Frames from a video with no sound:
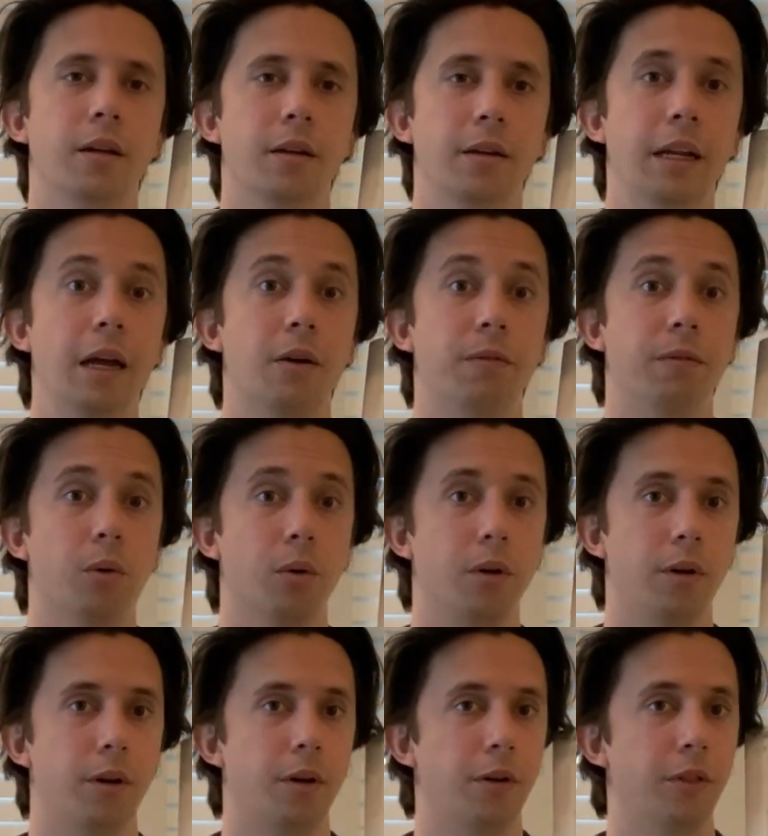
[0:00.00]
Now,
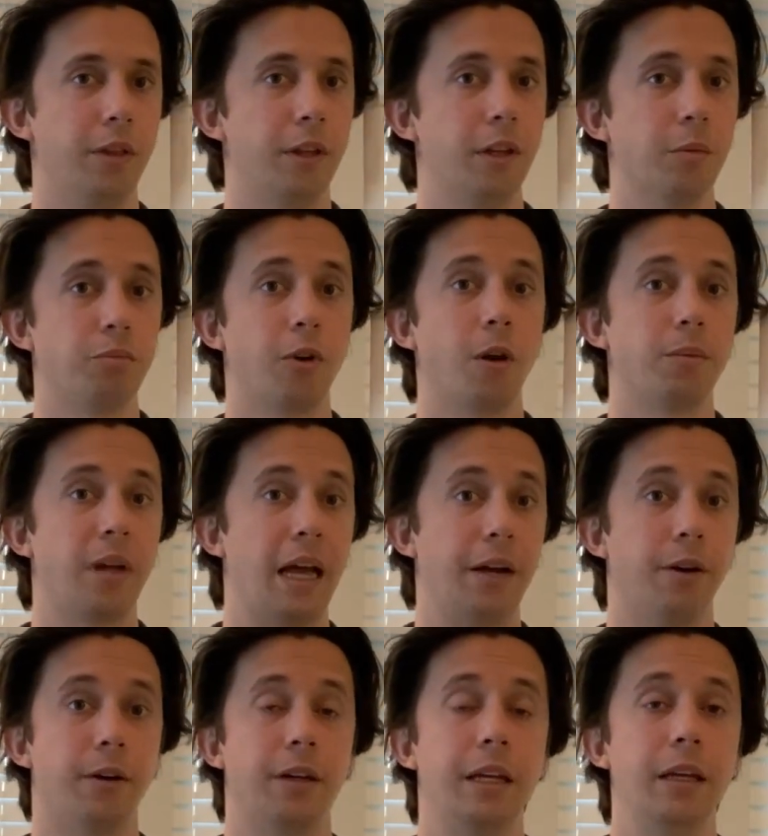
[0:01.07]
for the prompt
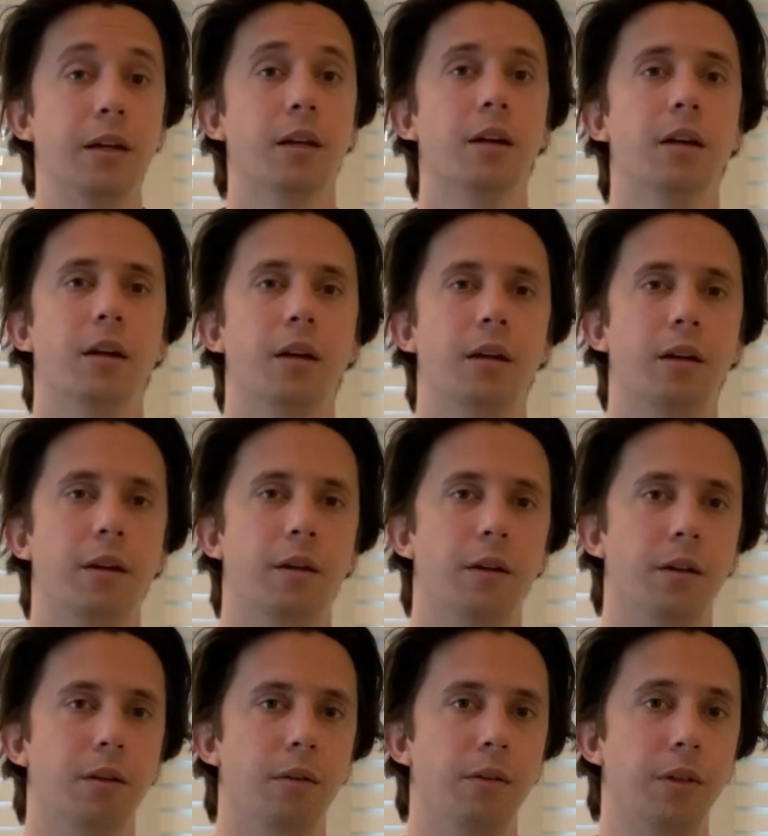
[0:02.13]
hierarchy,
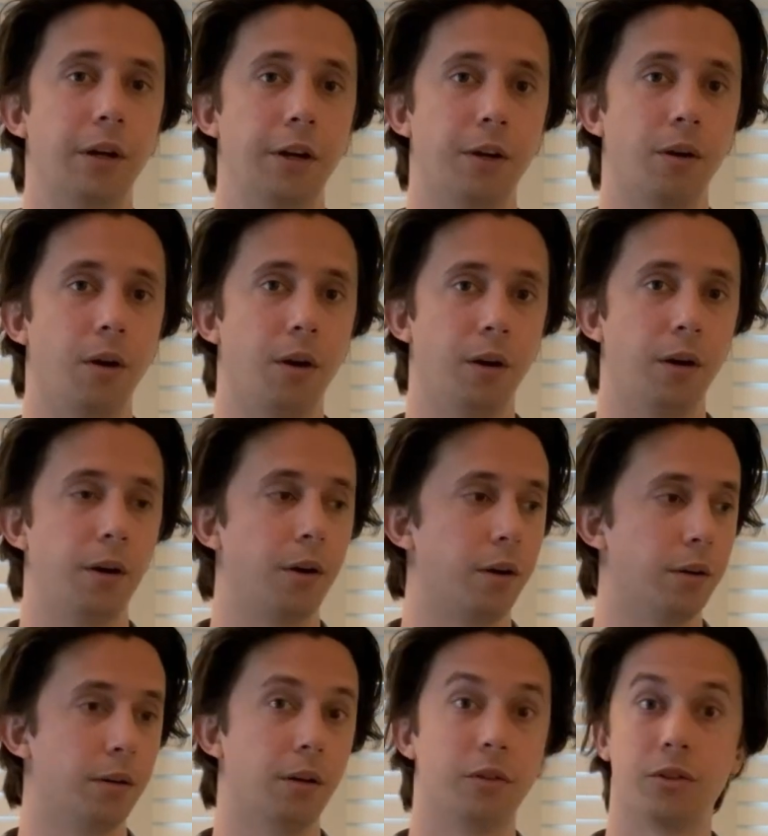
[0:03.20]
there
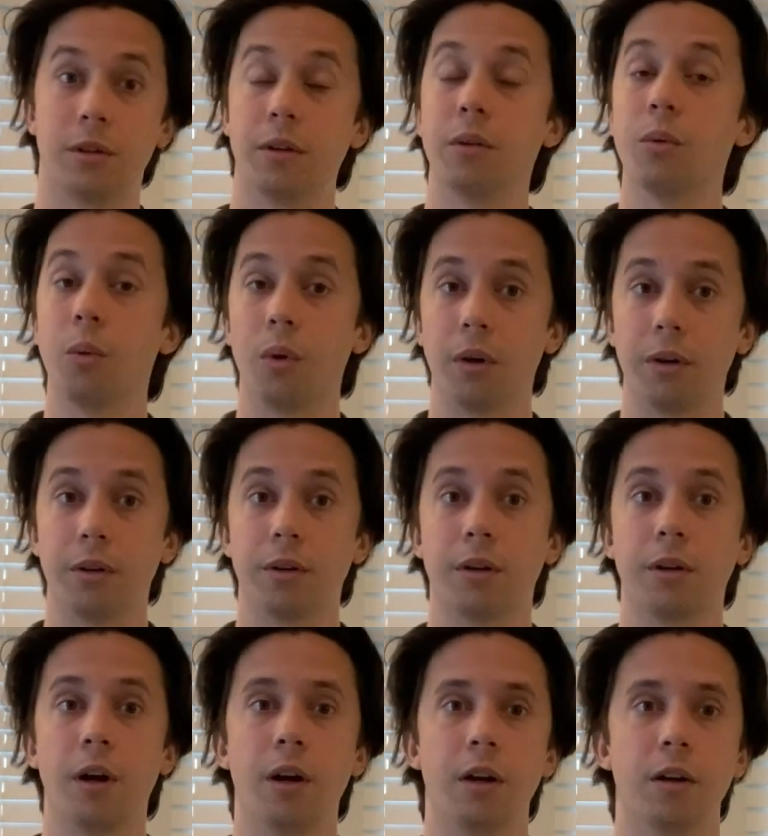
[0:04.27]
are a certain
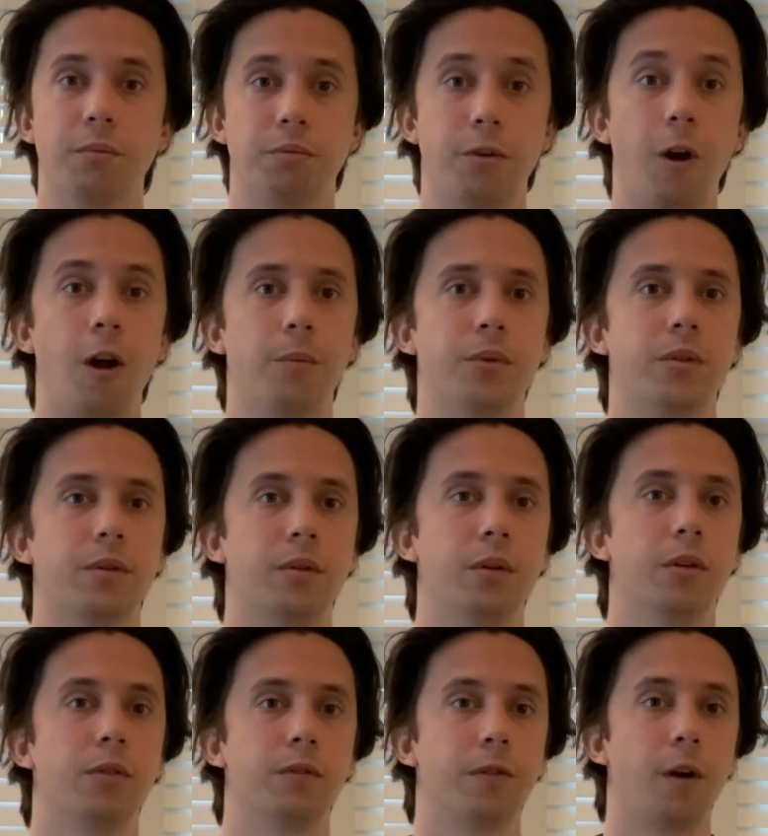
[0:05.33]
order of prompts
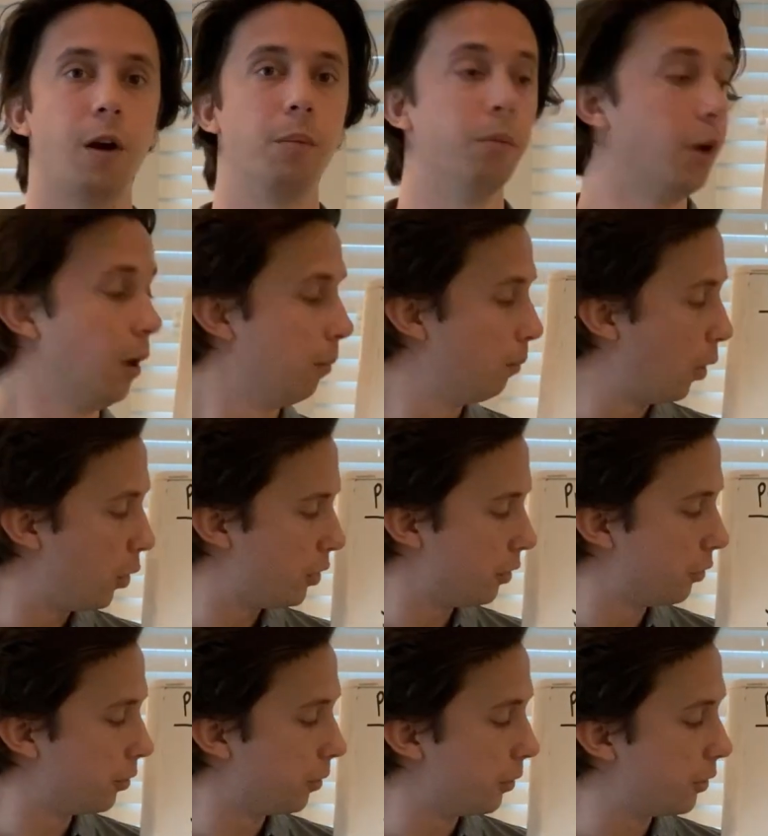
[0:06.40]
from most
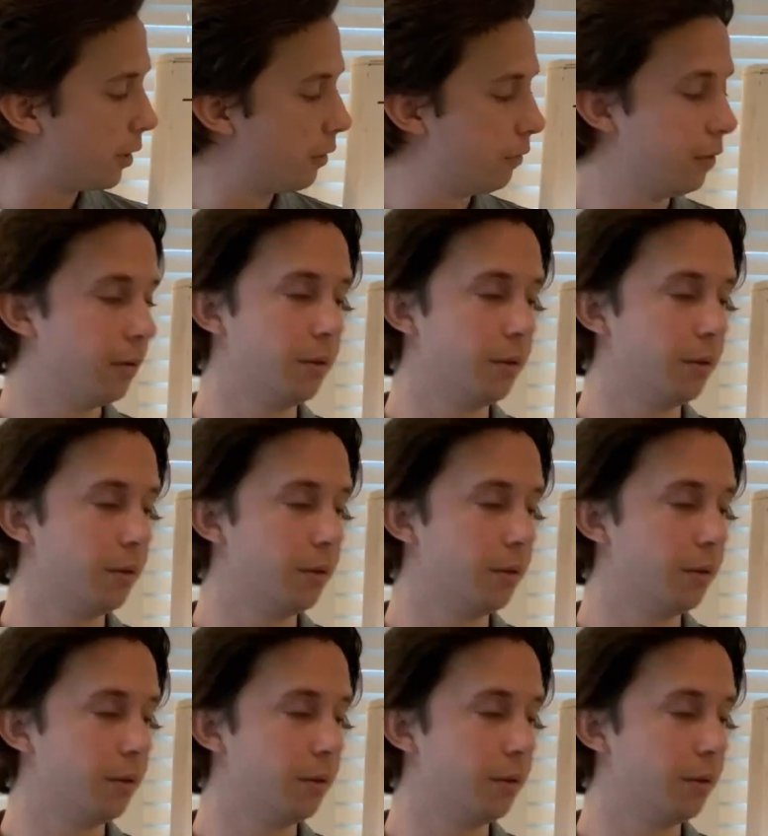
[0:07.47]
intrusive,